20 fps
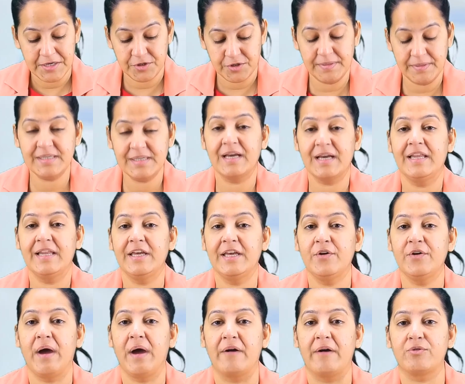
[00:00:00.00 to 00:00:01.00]
So basically
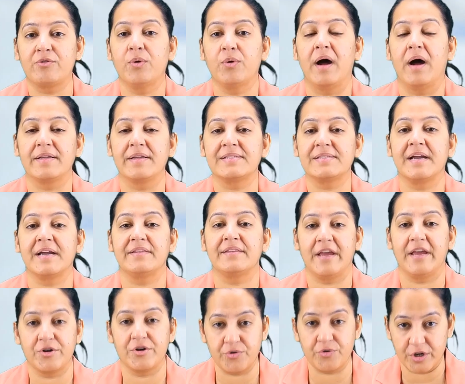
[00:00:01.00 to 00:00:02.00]
you have to understand
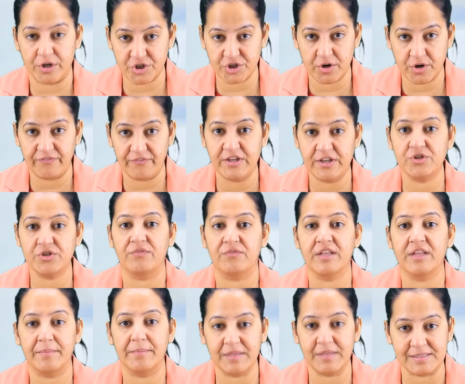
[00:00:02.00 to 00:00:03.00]
the introduction of each of
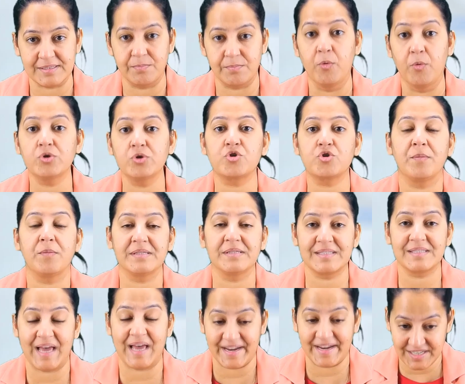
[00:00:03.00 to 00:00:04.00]
them, the most common
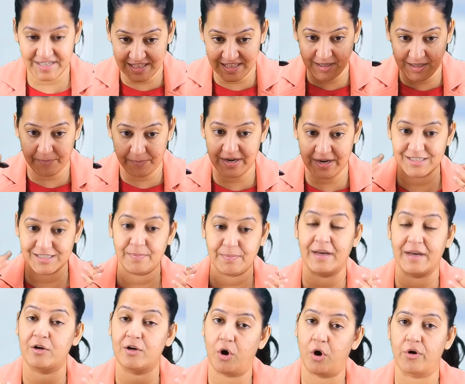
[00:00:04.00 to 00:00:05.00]
site in the brain
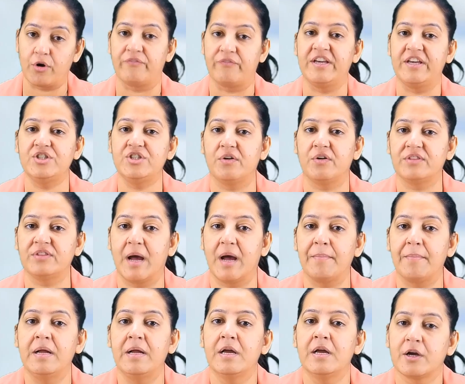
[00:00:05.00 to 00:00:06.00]
spinal cord of each of
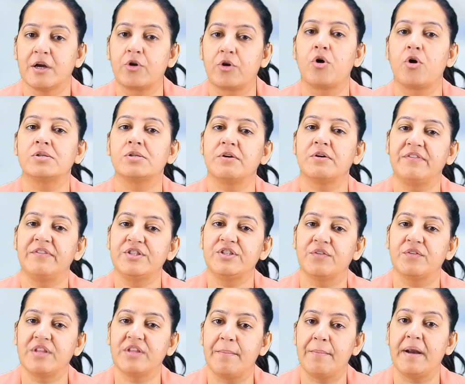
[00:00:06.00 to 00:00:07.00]
them, gross of each
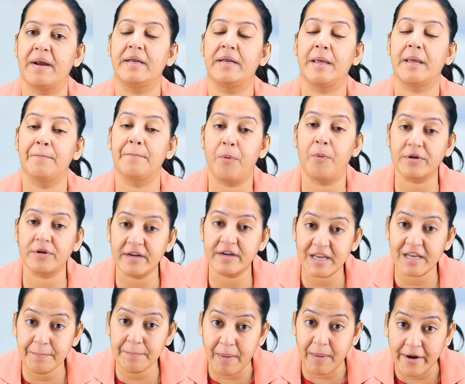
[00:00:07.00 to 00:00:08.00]
of them and
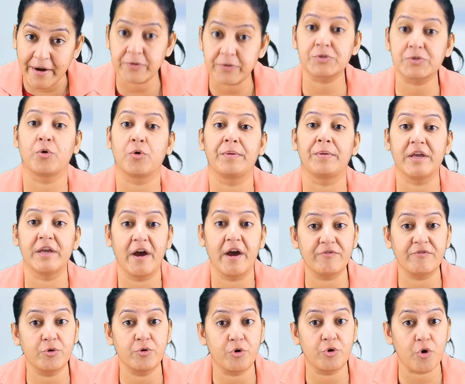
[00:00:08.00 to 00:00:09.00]
importantly microscopy. You
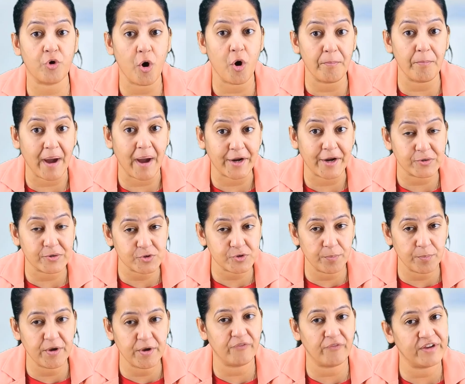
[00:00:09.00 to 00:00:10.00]
have to draw
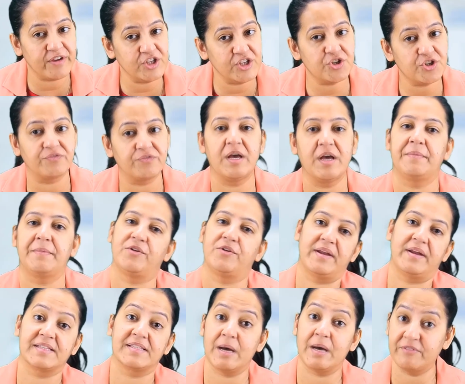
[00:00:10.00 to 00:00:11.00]
microscopy of each of them in
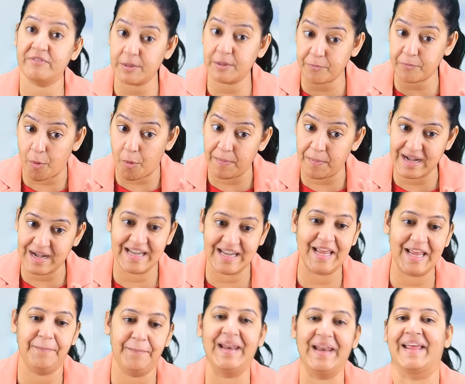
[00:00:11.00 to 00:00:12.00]
your exam with the proper
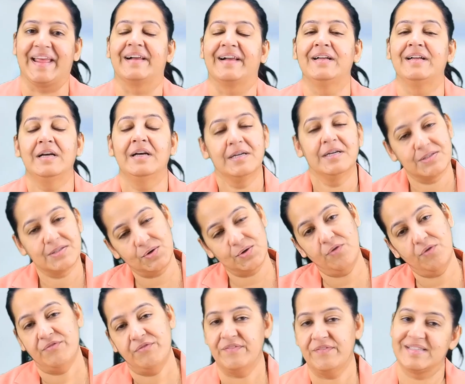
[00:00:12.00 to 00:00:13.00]
labeling.
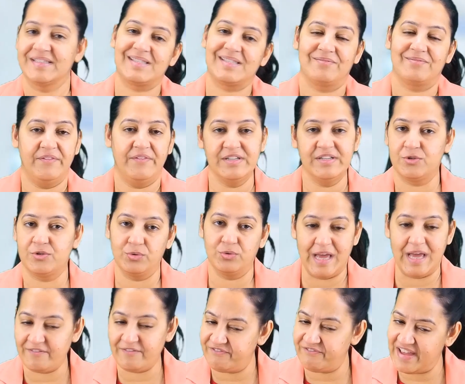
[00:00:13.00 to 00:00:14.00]
So we will, we will do
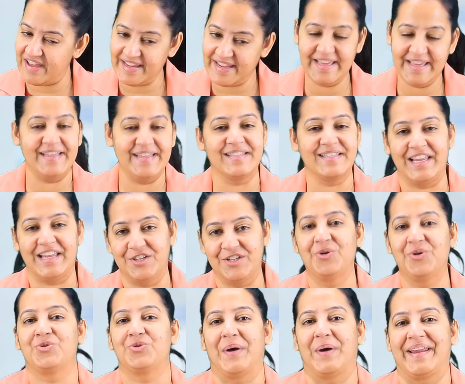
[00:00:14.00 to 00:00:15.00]
that very easily.
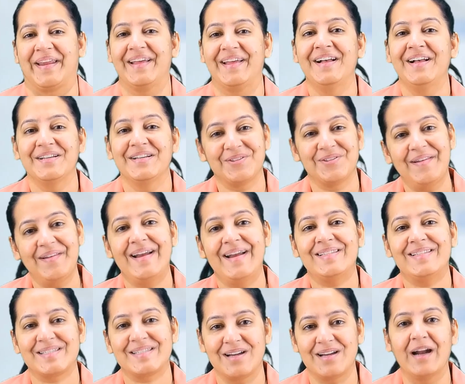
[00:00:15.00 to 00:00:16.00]
Don't worry. So
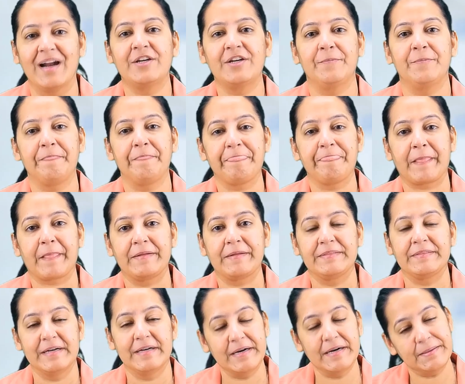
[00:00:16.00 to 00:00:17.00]
let's start
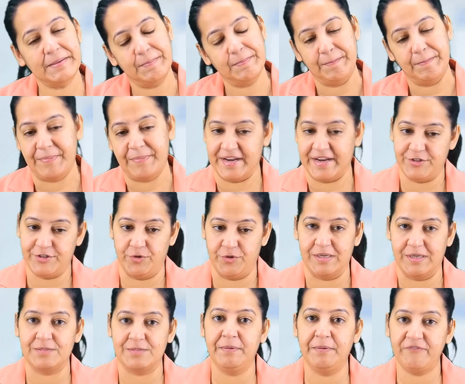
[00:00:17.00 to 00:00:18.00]
the brain
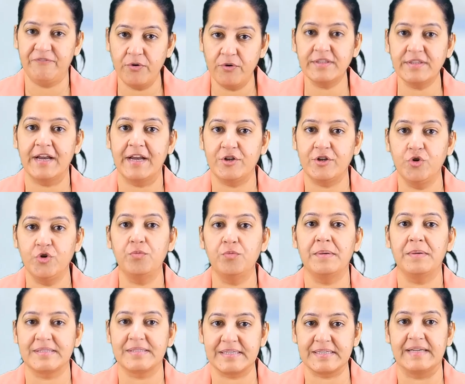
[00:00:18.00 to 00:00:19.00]
tumors. Before that, you
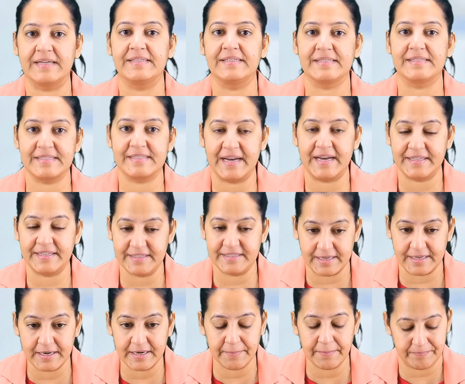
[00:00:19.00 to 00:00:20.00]
must understand
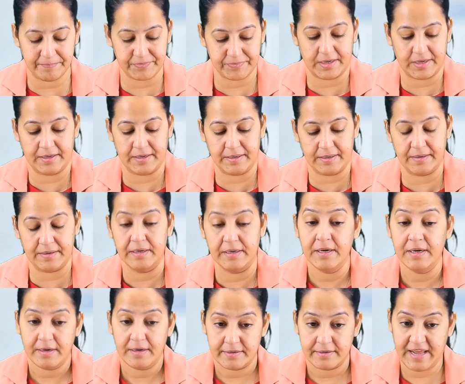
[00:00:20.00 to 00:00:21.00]
the uh,
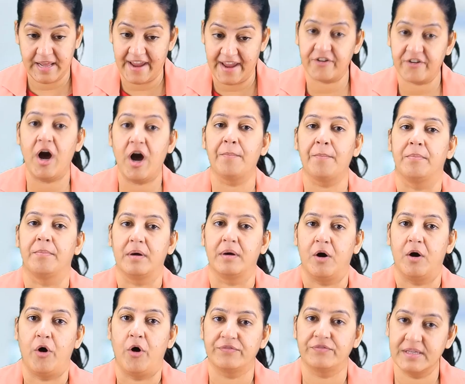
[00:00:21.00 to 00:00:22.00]
diagram
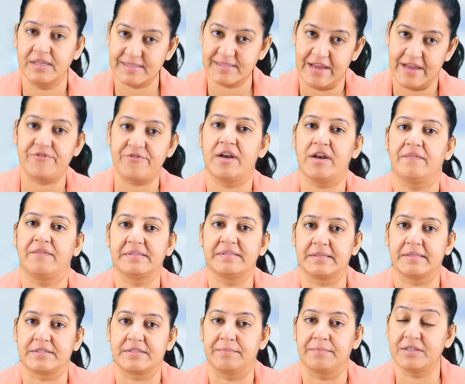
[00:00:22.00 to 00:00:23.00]
of the central nervous
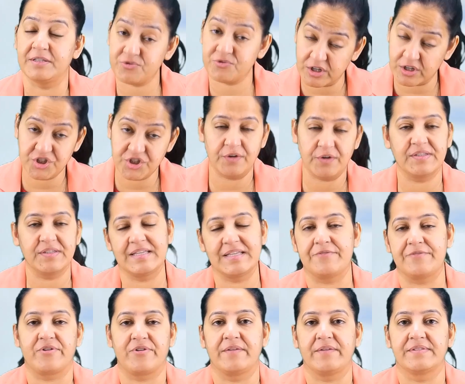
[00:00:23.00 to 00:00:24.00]
system, the structure of the
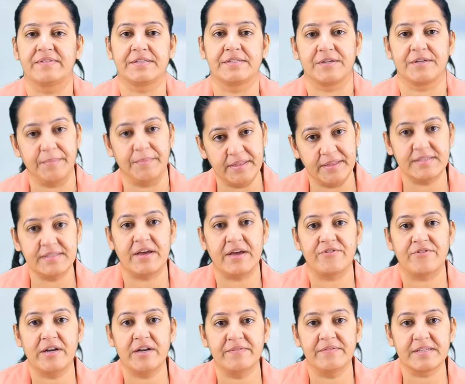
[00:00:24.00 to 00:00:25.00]
central nervous system. In the
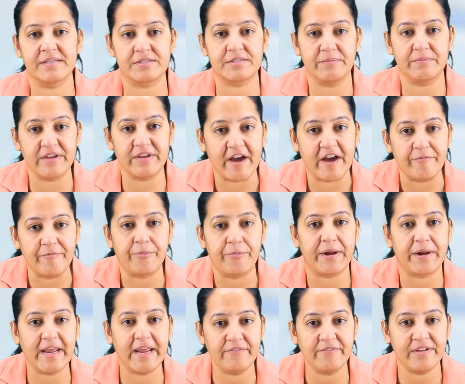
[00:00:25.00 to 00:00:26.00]
central nervous system, we have
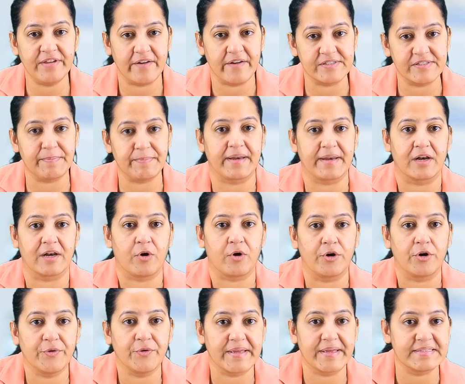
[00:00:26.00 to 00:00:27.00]
brain, we have spinal
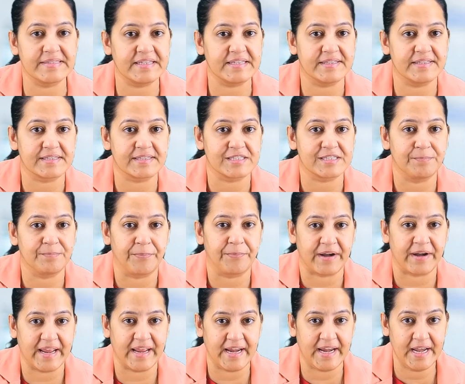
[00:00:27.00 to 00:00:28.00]
cord. You can see this is
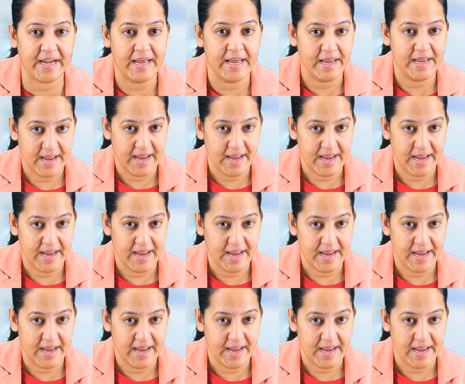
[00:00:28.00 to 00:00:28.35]
brain